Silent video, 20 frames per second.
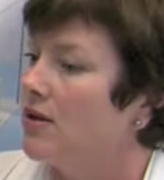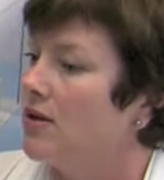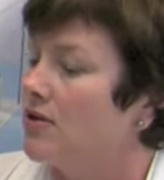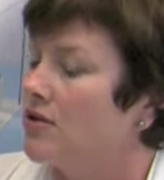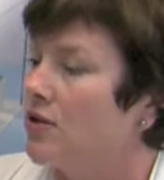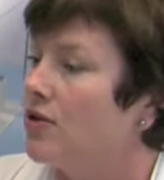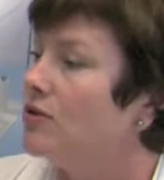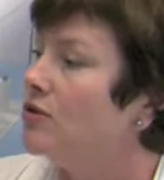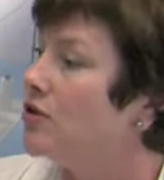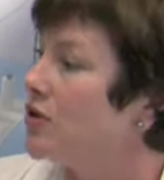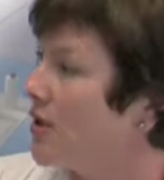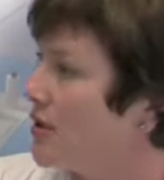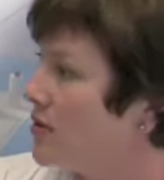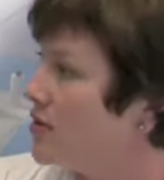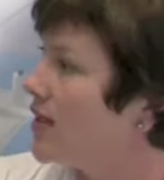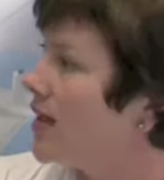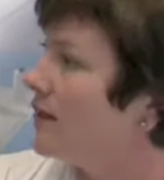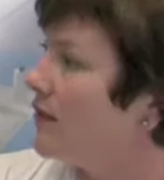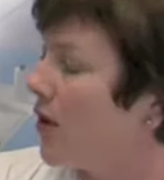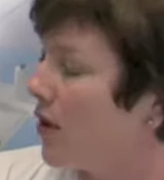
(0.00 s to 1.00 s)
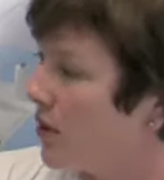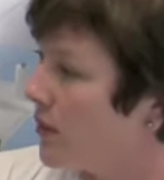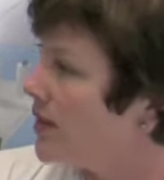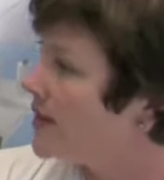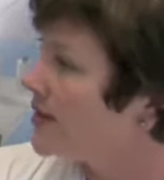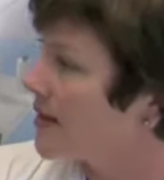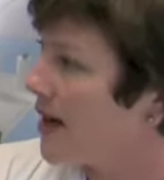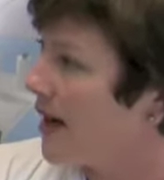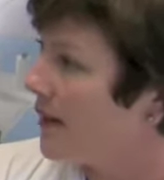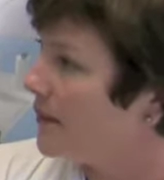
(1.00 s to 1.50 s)
The two shows have
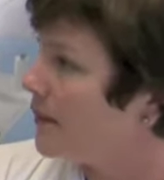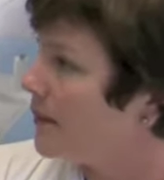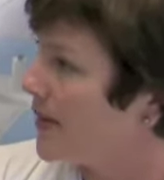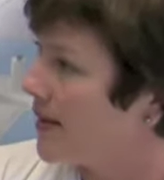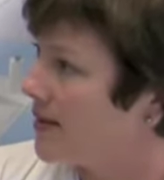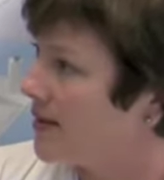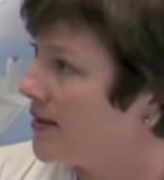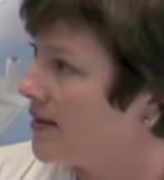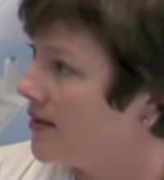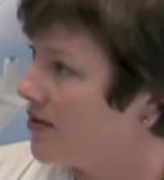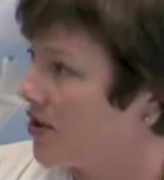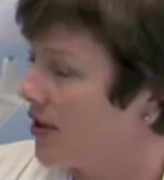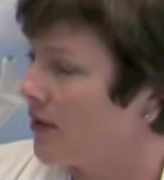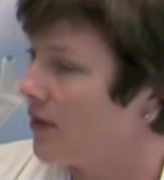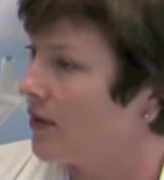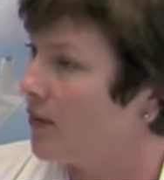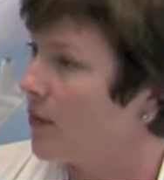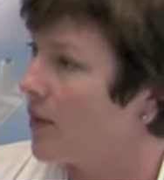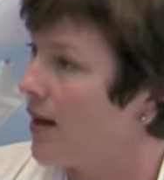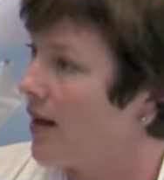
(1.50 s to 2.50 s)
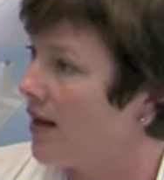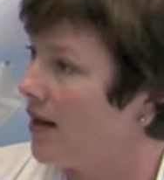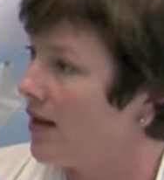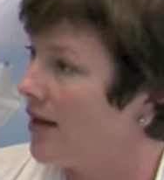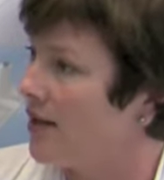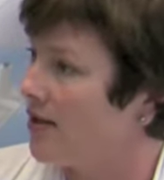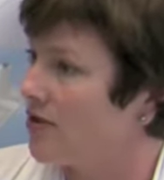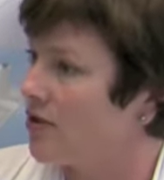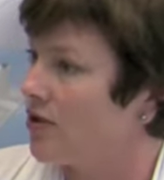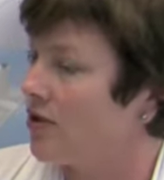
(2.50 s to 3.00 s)
always complemented each other well
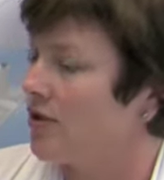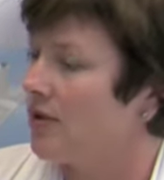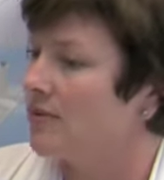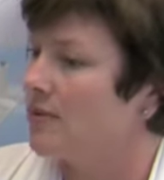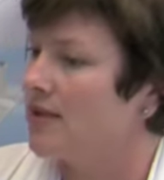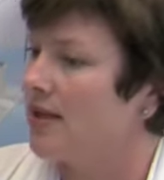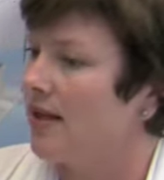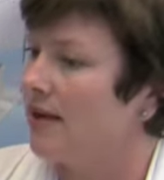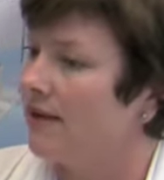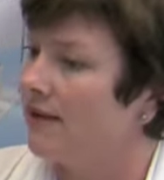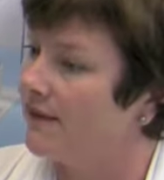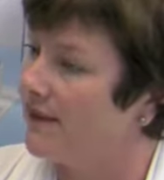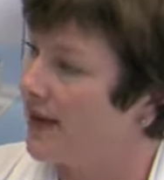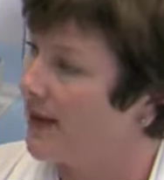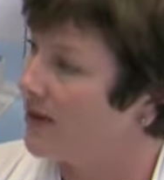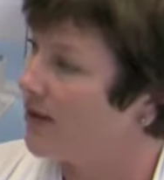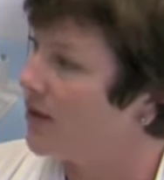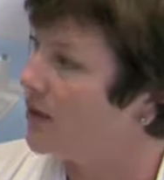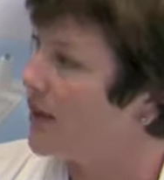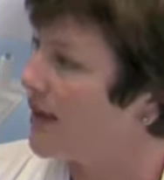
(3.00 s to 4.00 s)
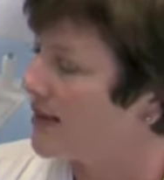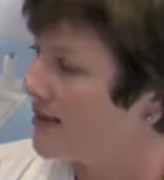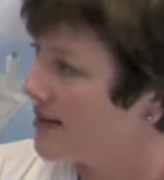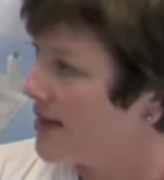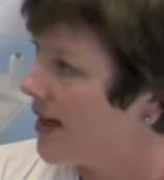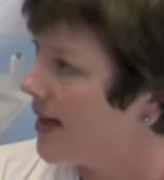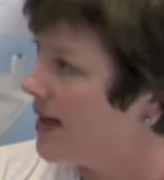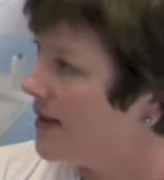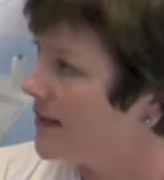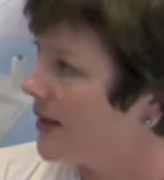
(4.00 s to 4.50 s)
in terms of venue and
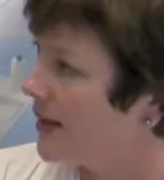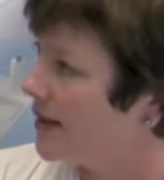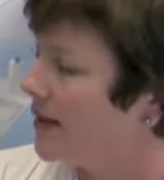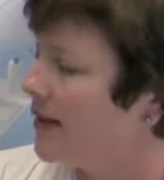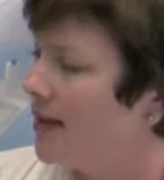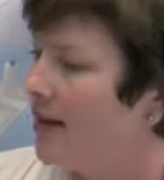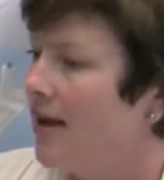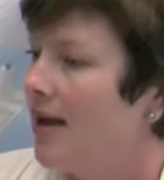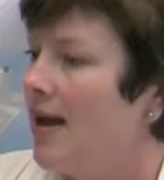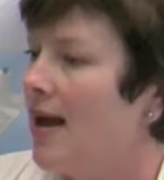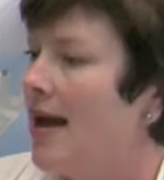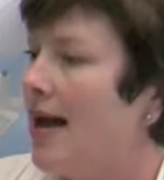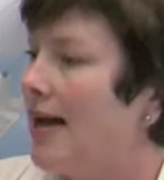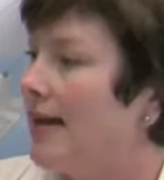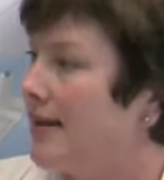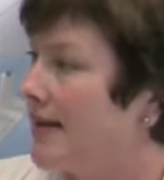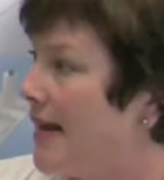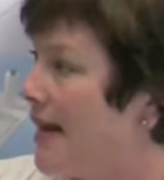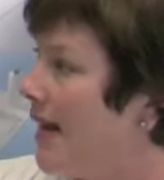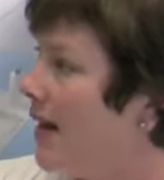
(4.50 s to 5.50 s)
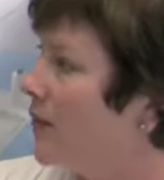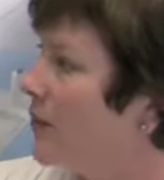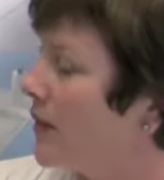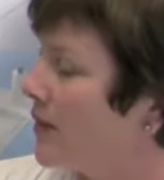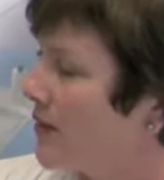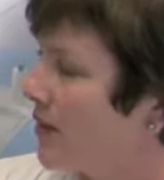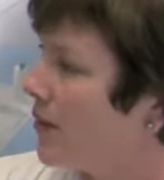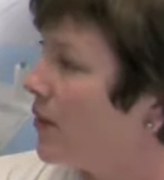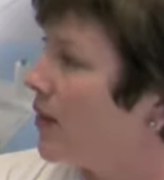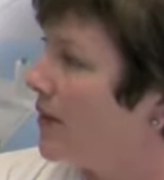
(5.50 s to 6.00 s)
timing, and now
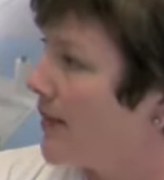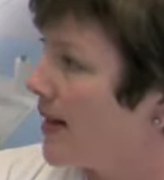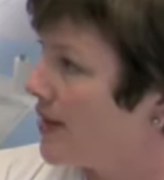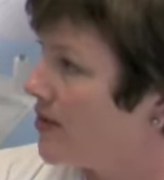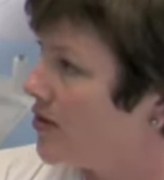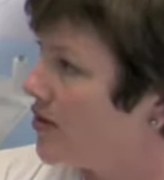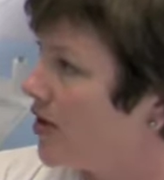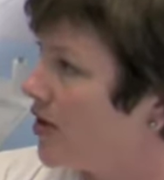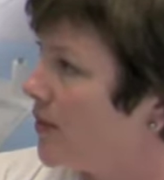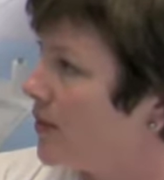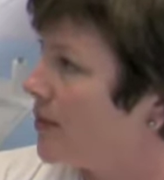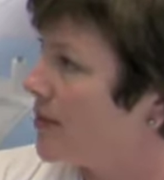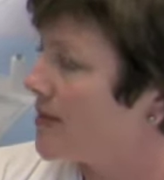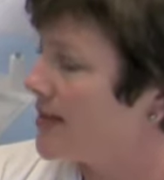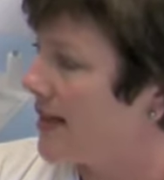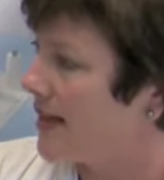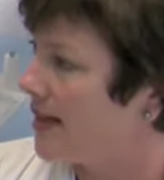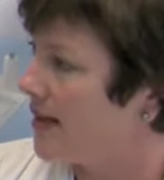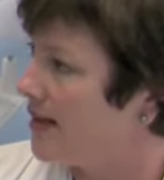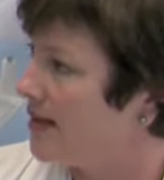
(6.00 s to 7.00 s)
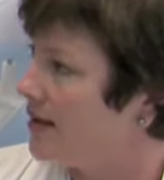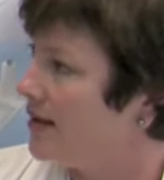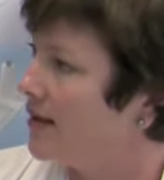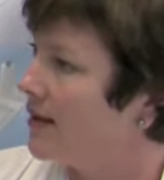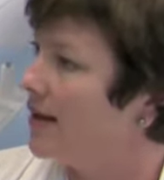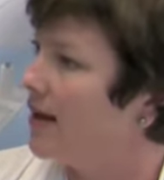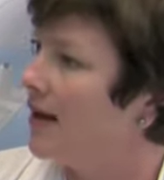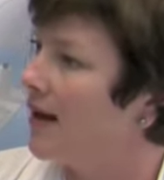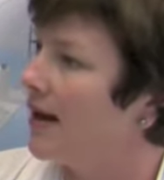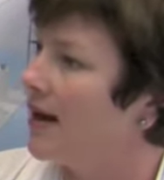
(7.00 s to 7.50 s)
with the Gourmet show presented
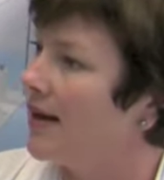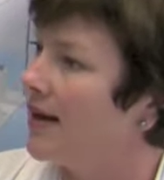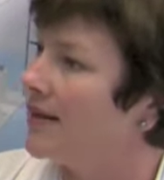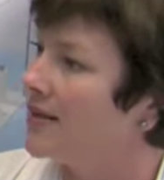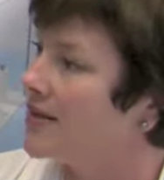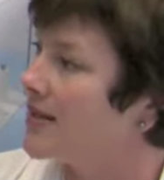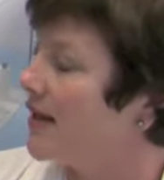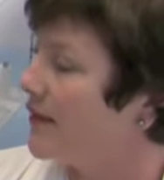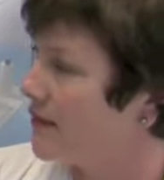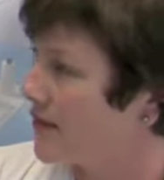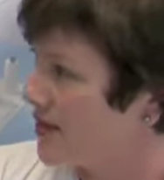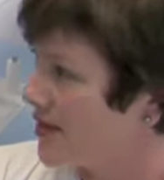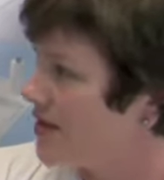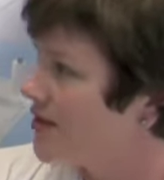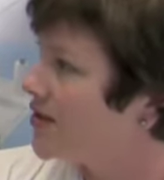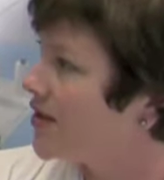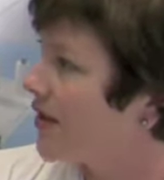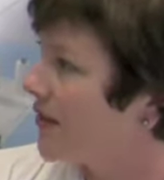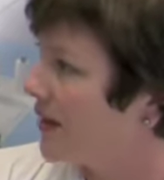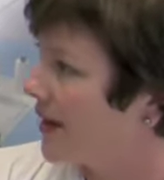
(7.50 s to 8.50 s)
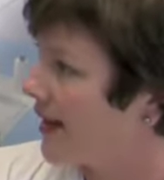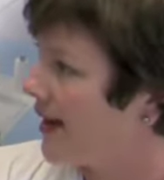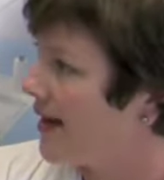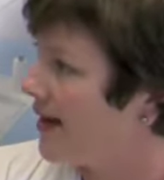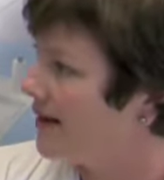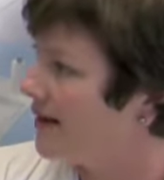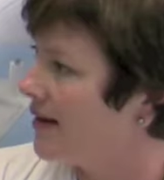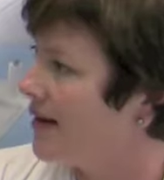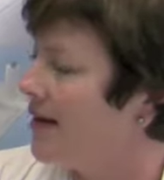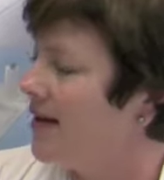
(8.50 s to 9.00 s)
in San Francisco
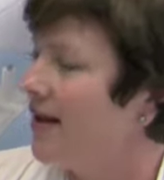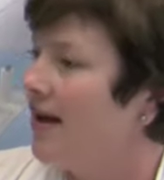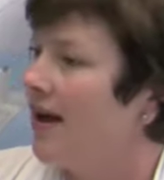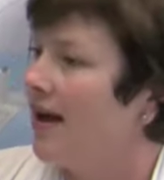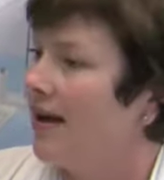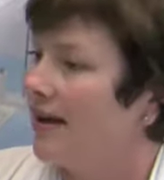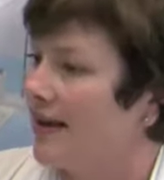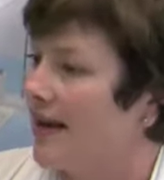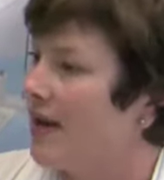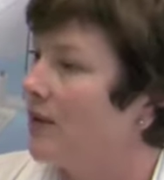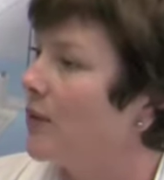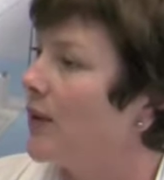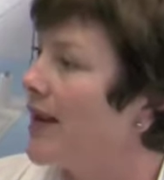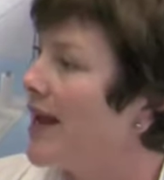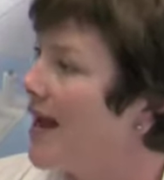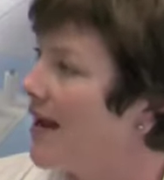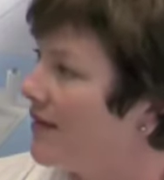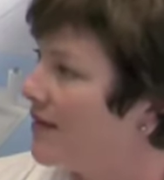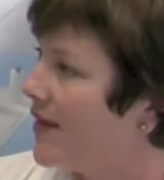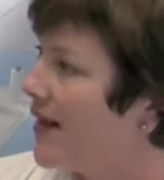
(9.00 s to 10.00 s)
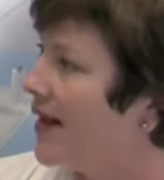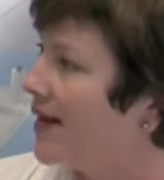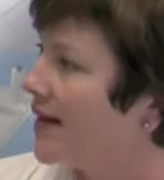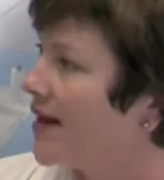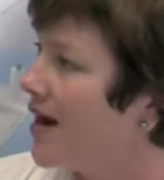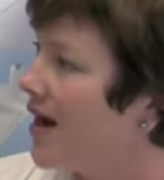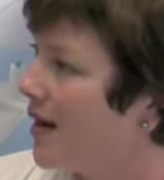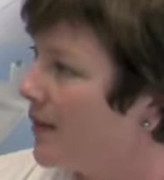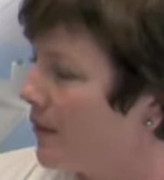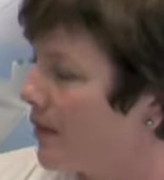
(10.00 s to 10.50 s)
again, we have that
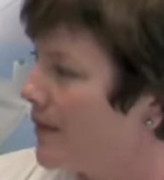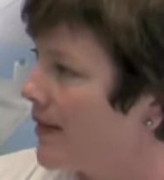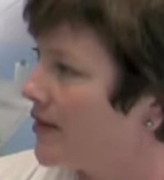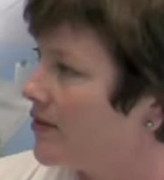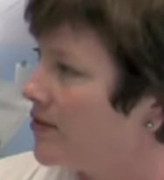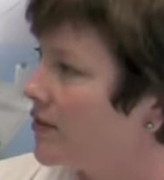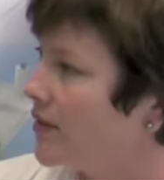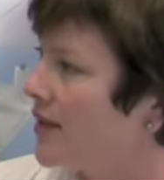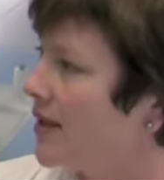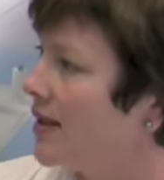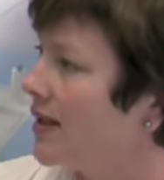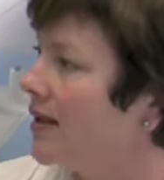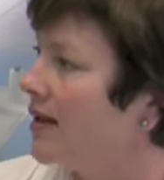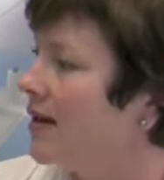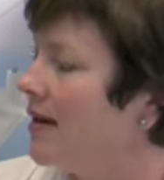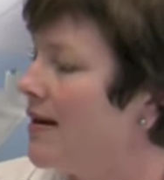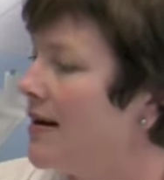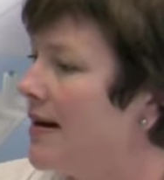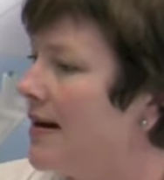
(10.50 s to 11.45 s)
complementary